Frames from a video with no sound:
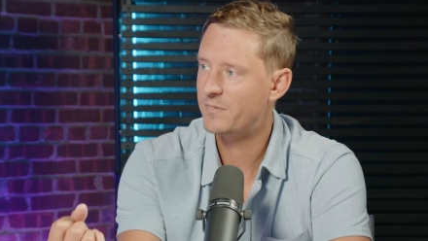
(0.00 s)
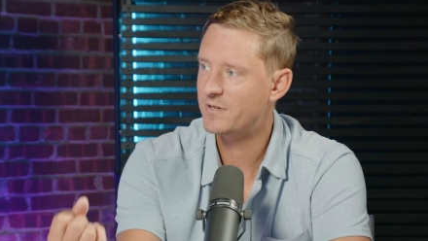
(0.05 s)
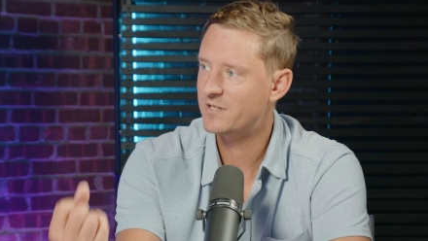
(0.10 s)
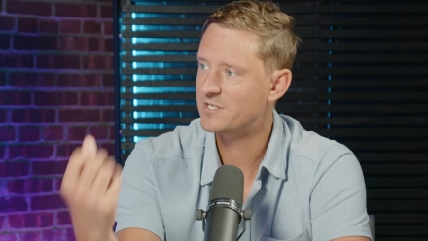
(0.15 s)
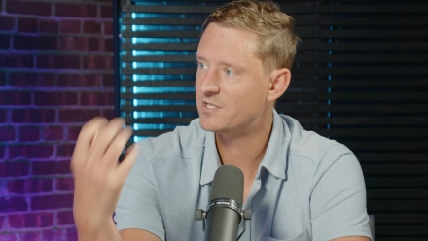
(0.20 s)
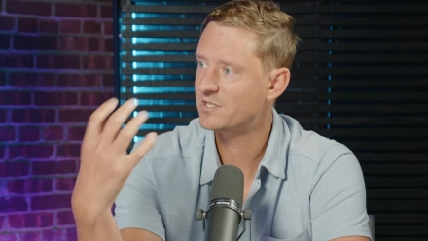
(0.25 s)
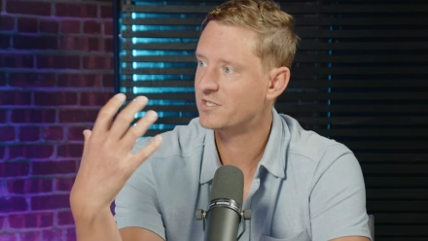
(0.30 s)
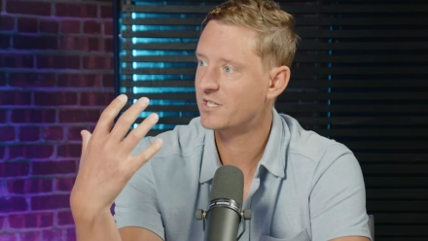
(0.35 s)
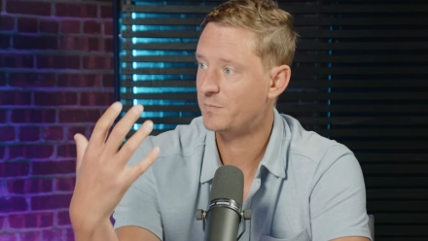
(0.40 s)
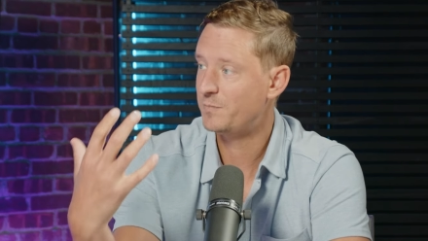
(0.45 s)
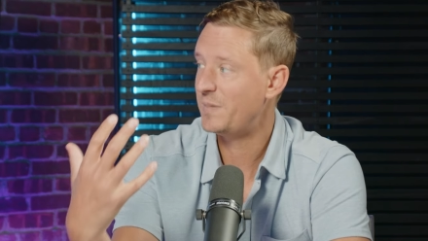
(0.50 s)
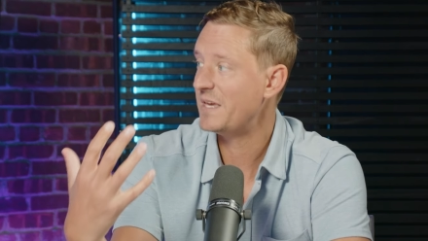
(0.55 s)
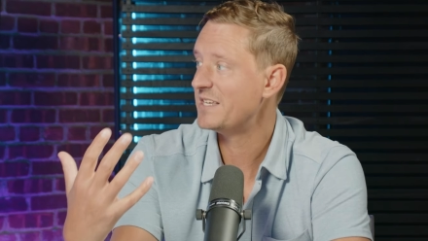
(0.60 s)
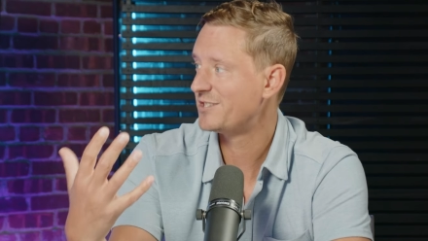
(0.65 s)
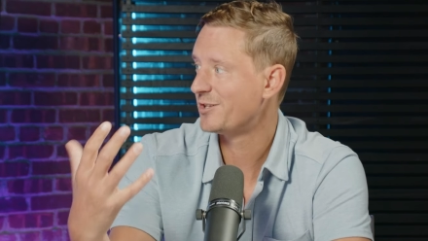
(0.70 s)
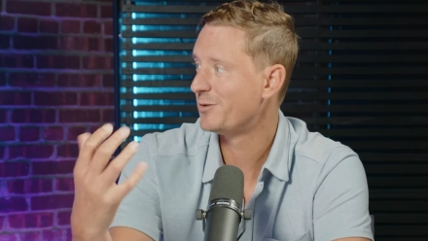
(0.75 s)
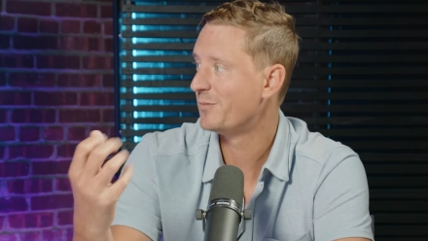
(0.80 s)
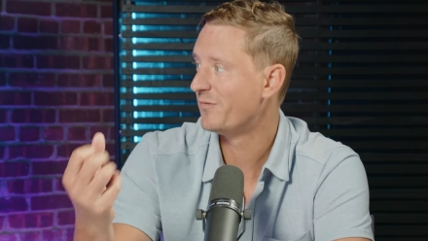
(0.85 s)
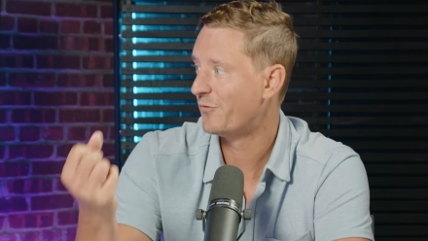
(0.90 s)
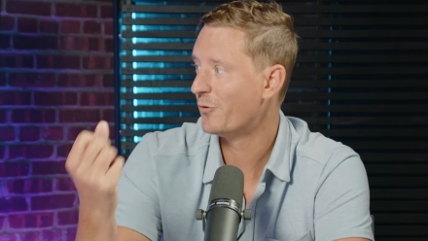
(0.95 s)
This is like
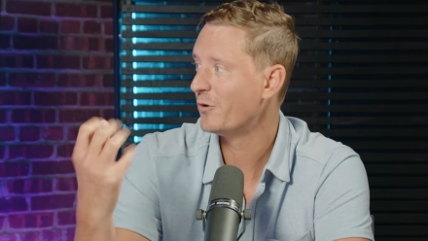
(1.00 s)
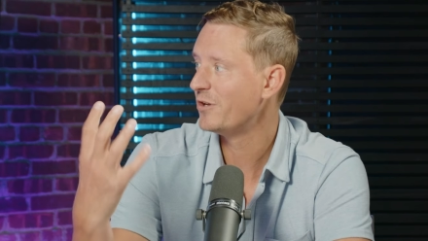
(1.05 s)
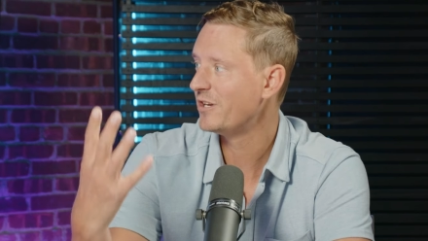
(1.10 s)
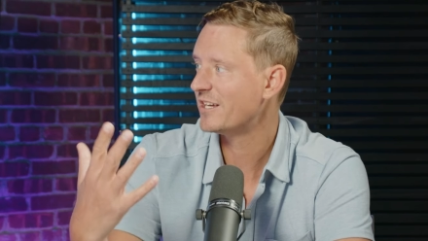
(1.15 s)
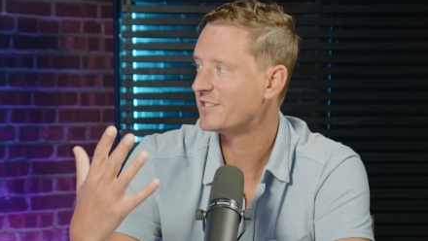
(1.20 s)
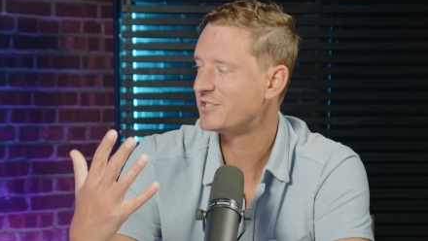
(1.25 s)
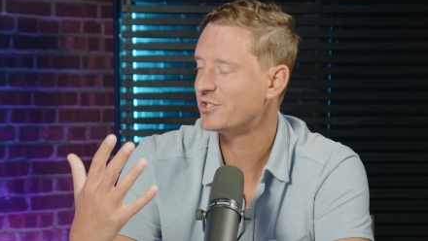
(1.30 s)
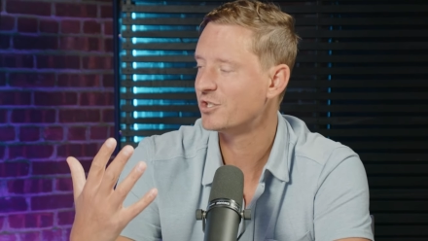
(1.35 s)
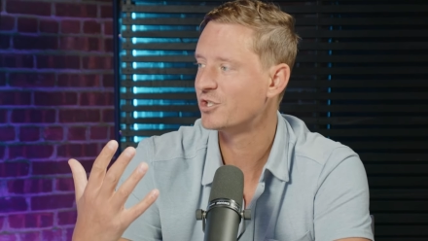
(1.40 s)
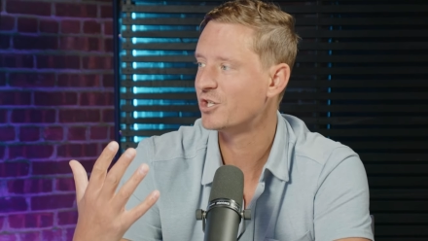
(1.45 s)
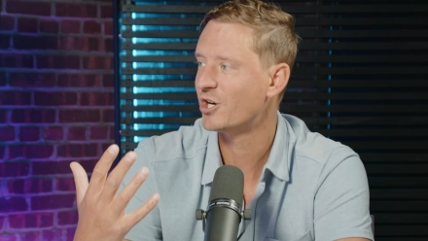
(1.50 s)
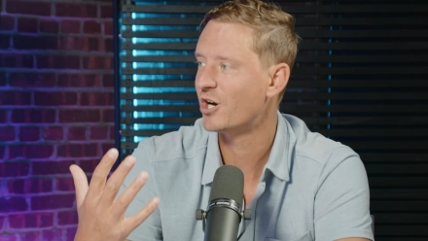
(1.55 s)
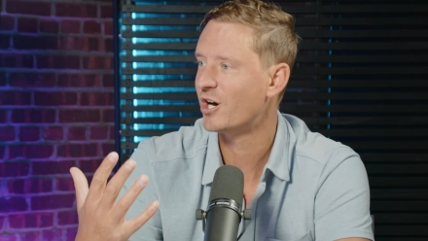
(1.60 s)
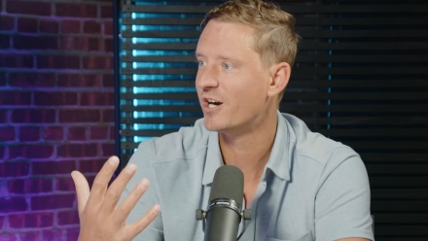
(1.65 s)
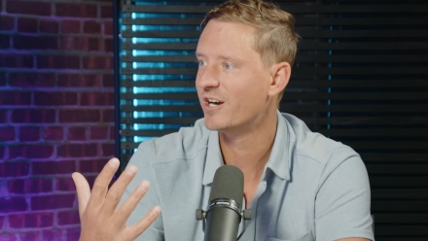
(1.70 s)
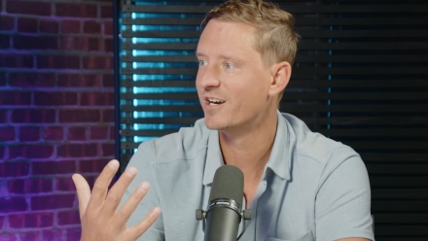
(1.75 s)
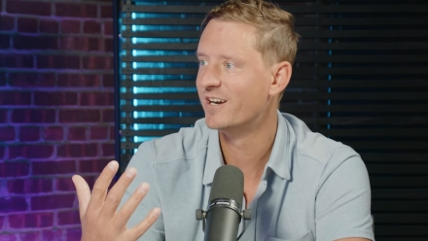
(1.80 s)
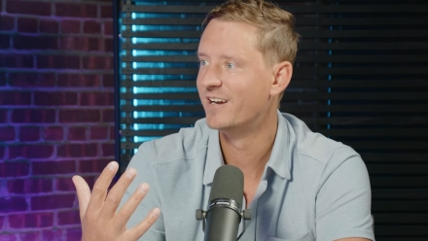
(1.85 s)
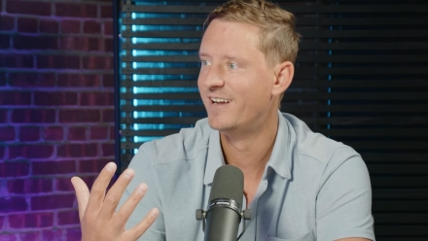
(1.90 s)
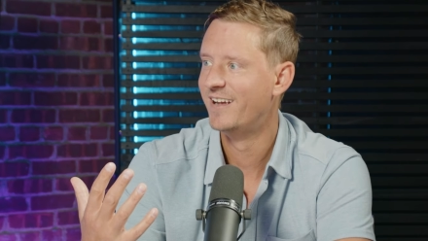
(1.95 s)
basically before you got to your
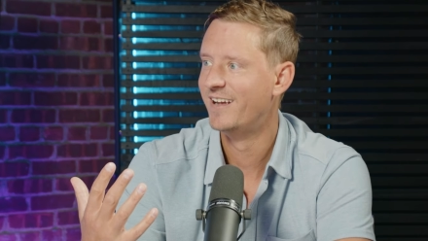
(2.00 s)
cart,